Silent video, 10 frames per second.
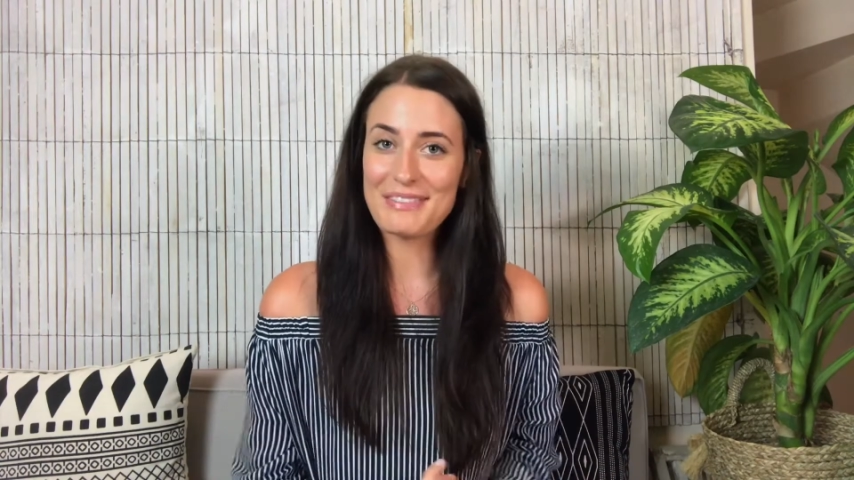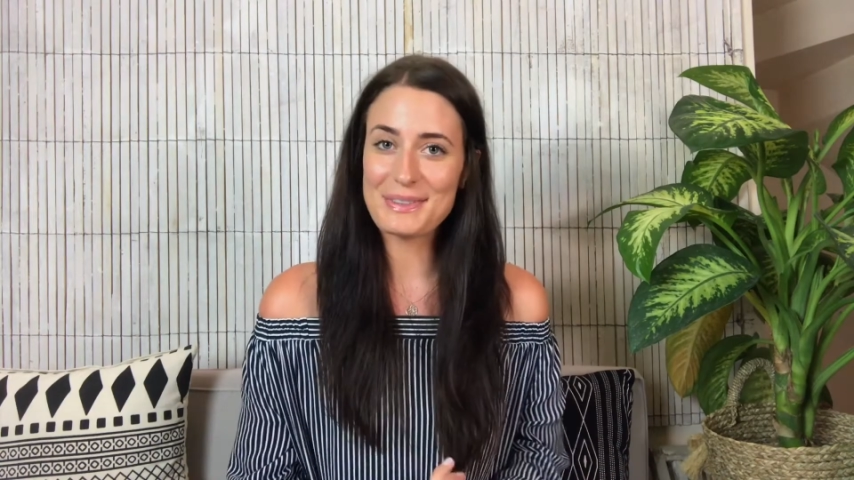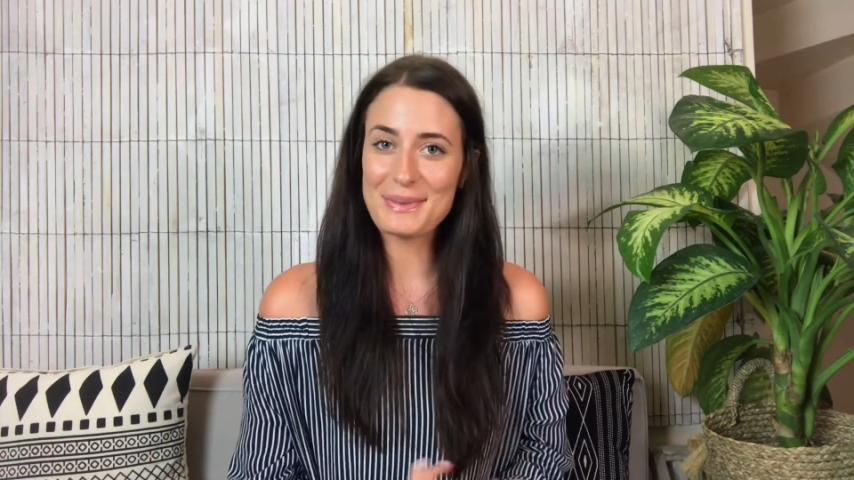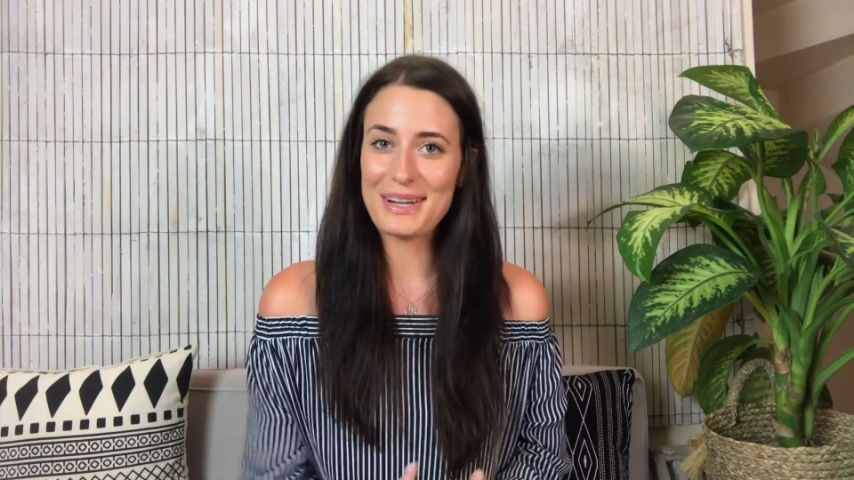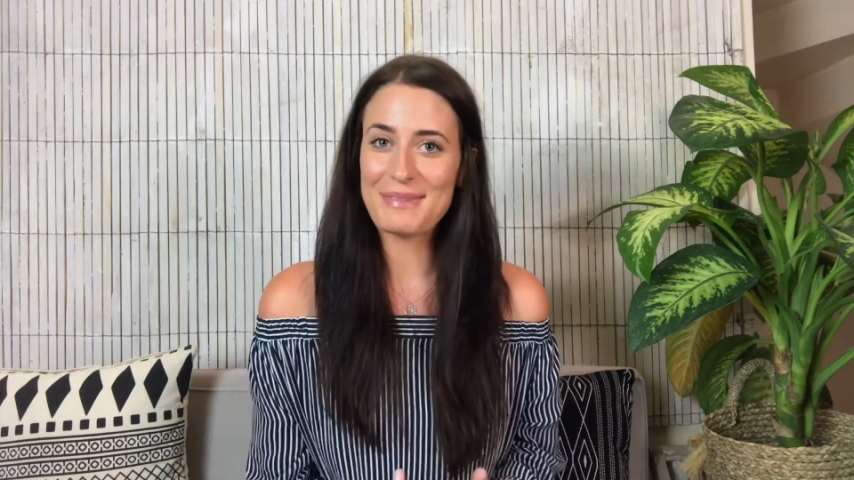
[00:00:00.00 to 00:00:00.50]
have
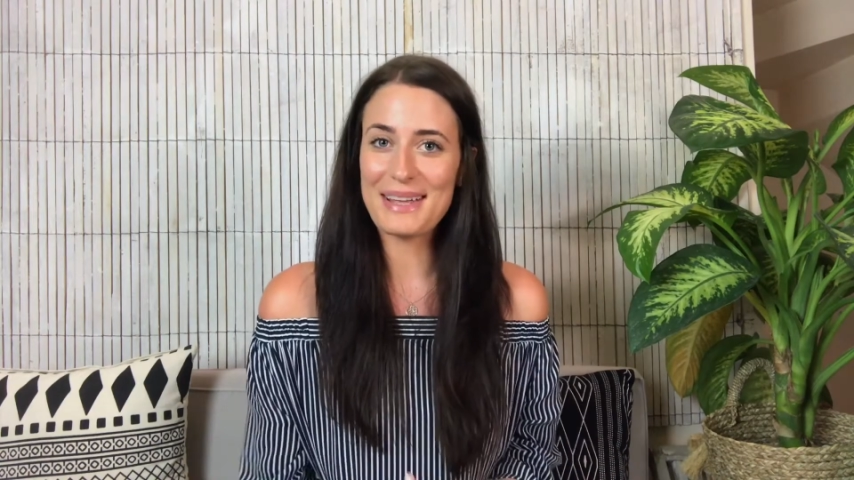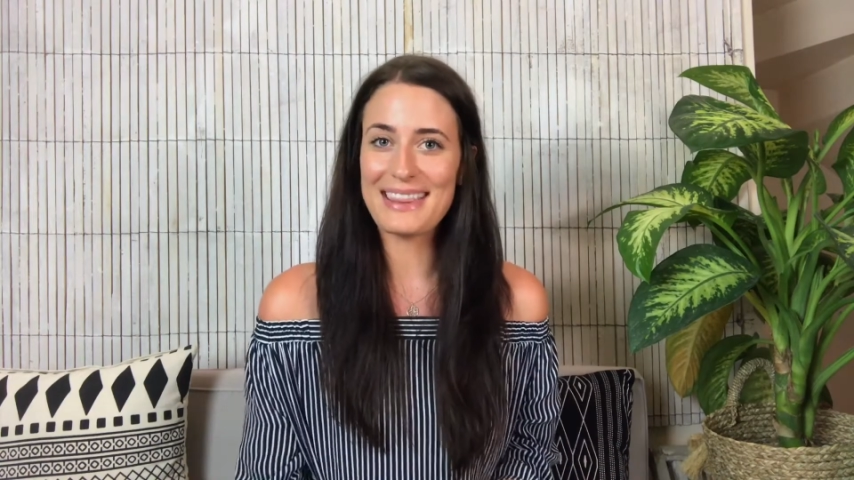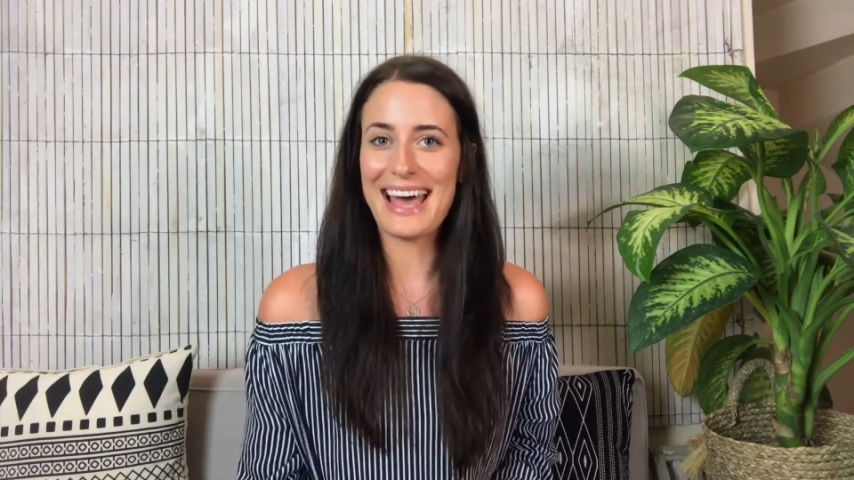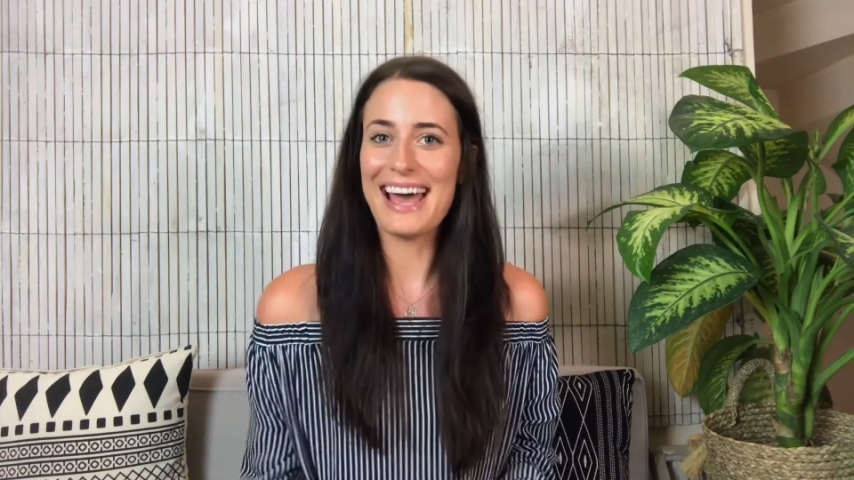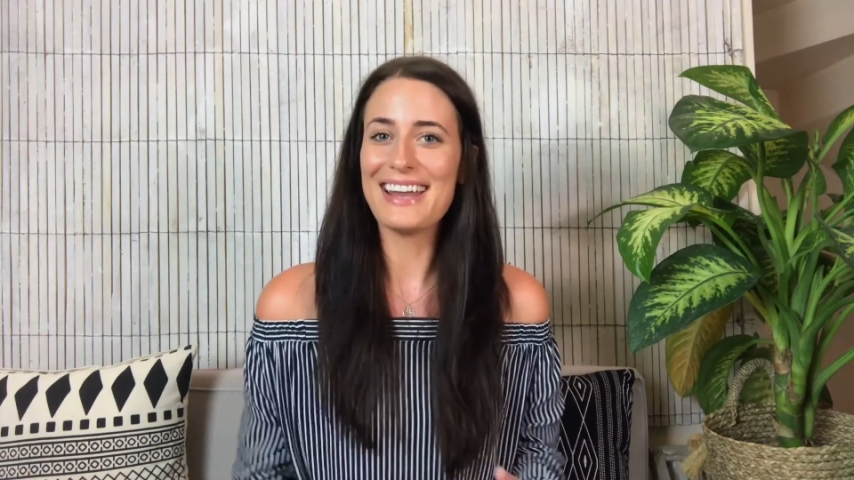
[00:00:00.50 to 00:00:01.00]
to worry about
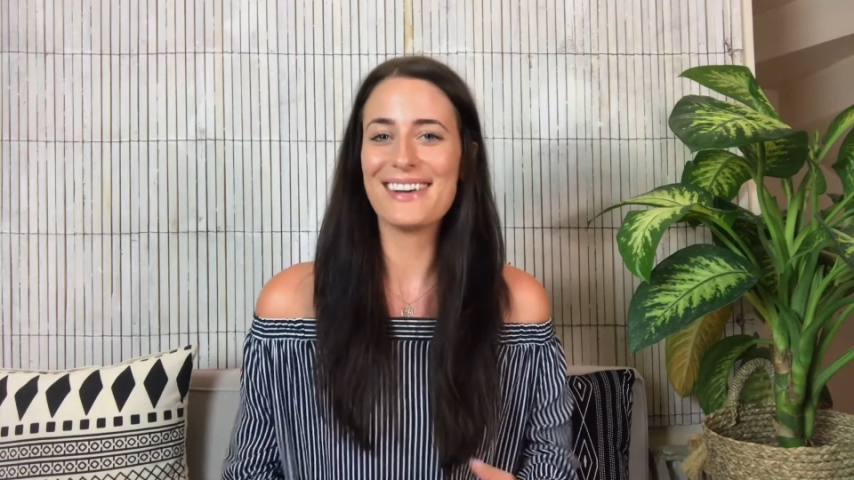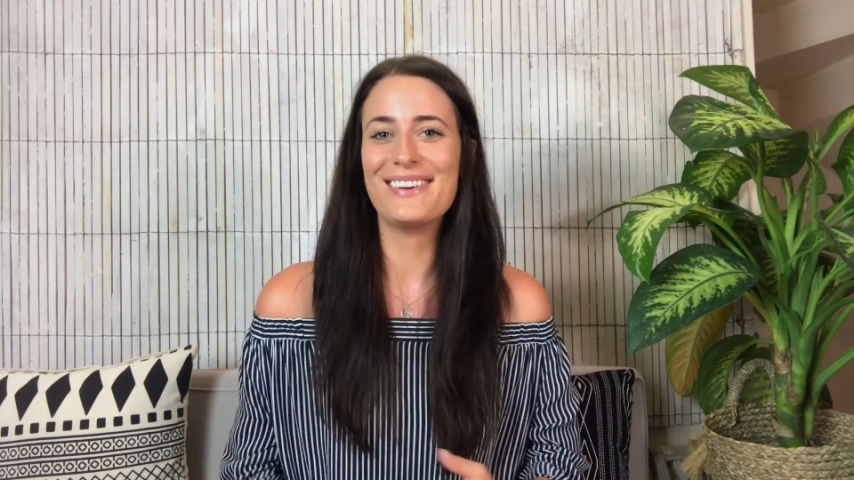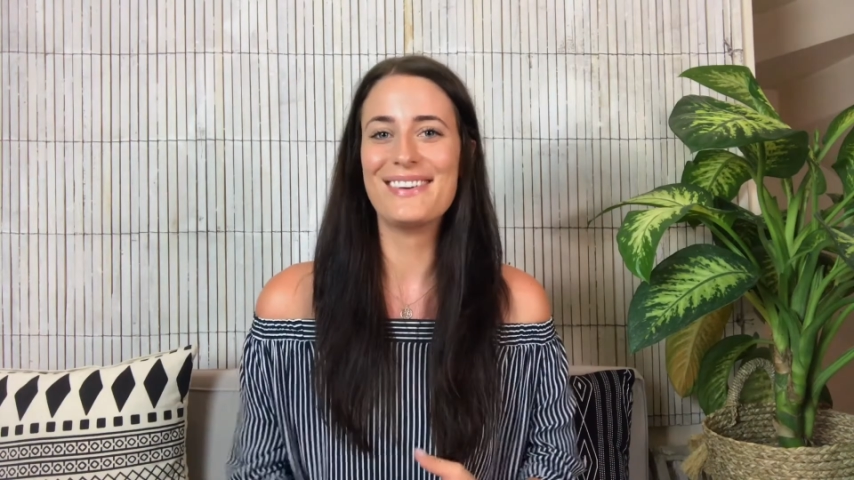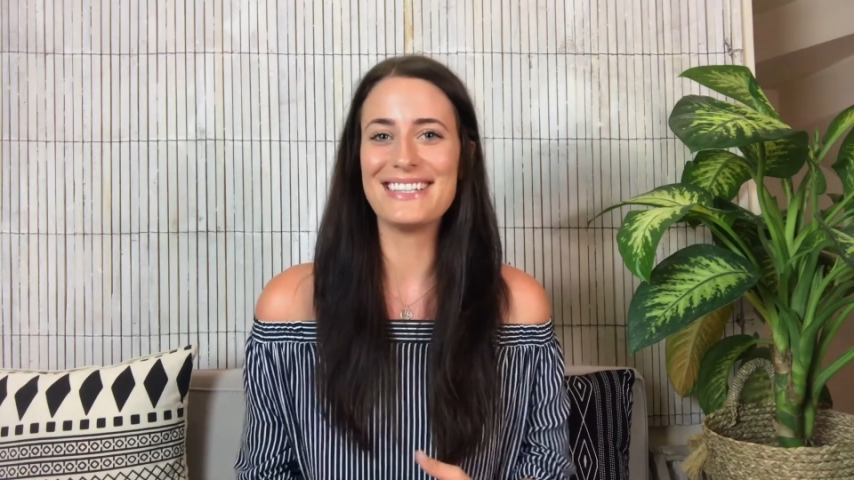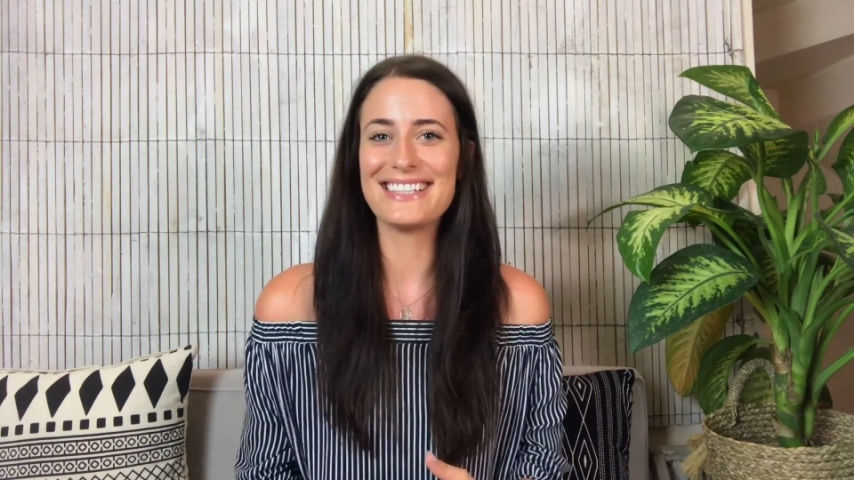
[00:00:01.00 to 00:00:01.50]
that,
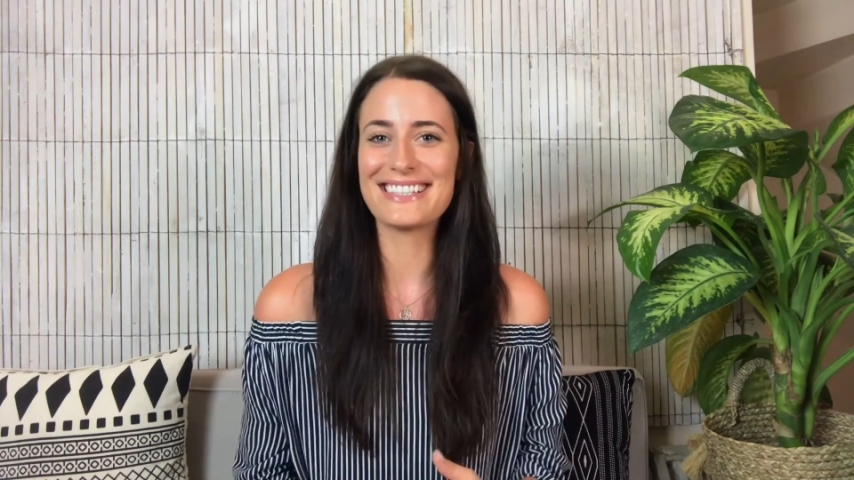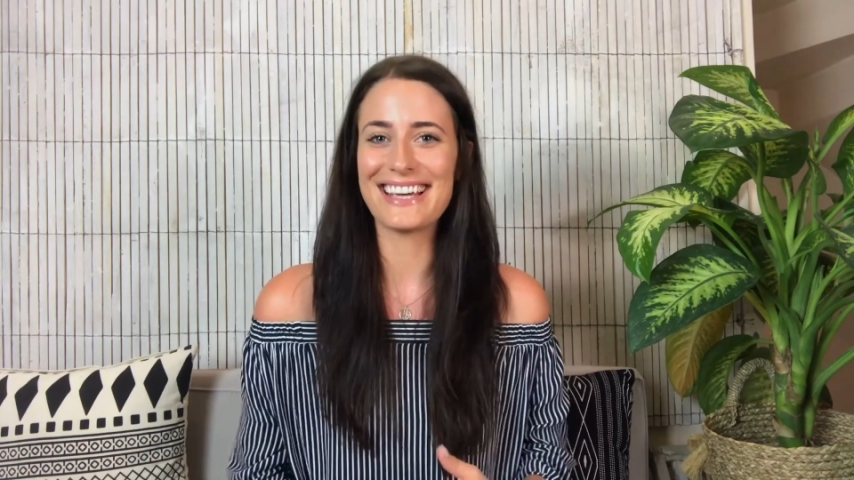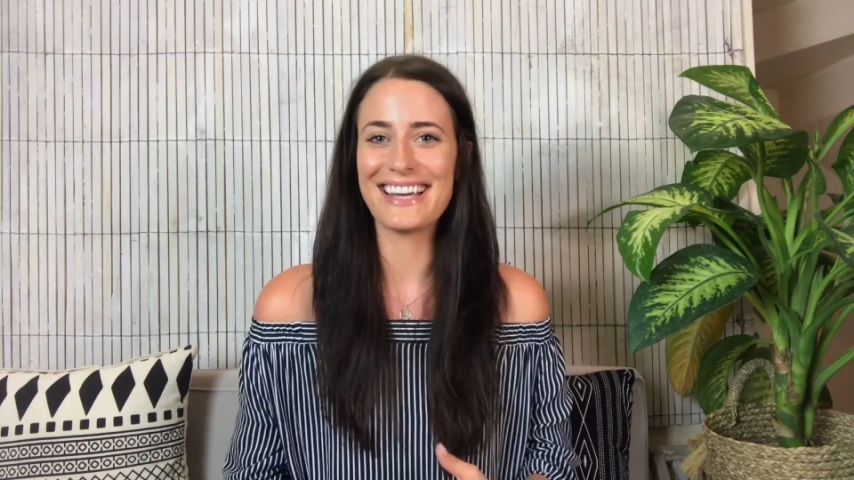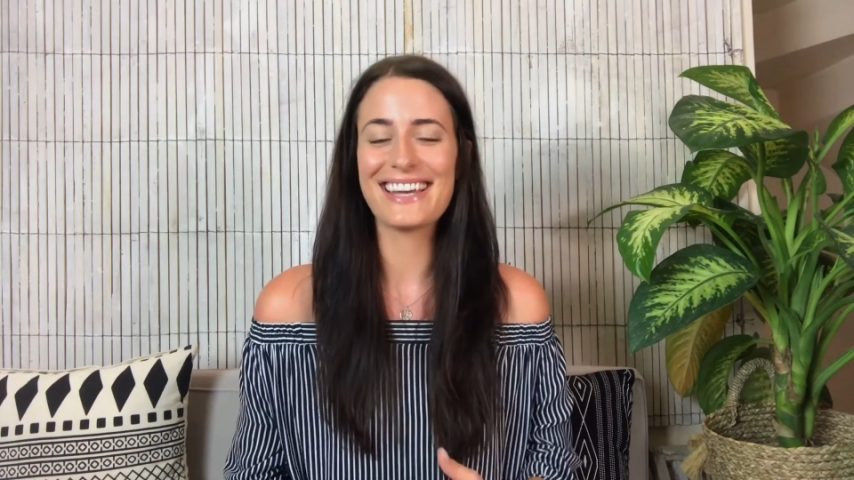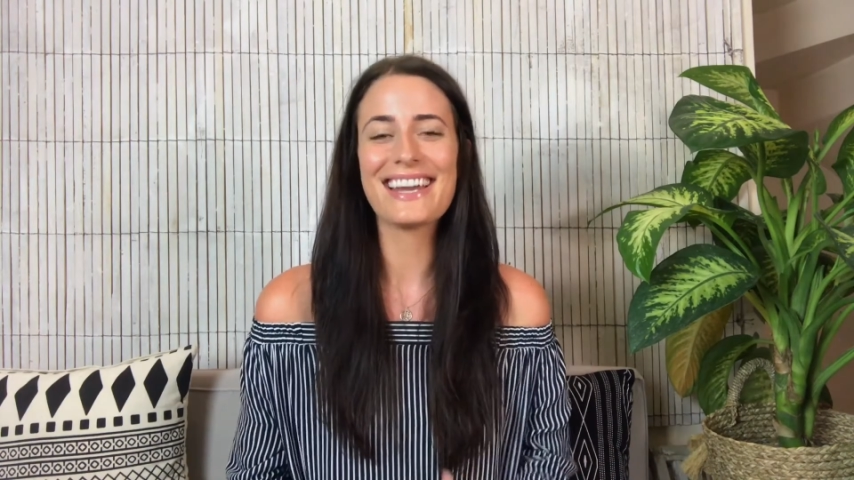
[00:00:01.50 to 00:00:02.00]
which is
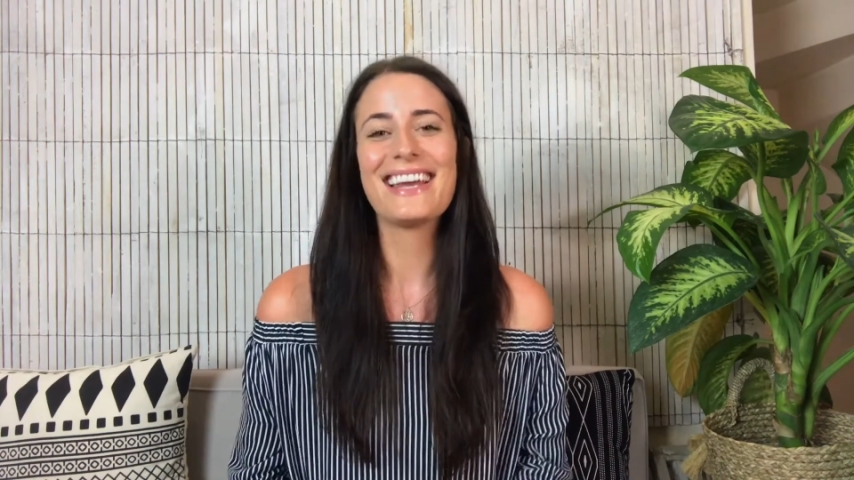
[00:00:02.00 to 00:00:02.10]
good.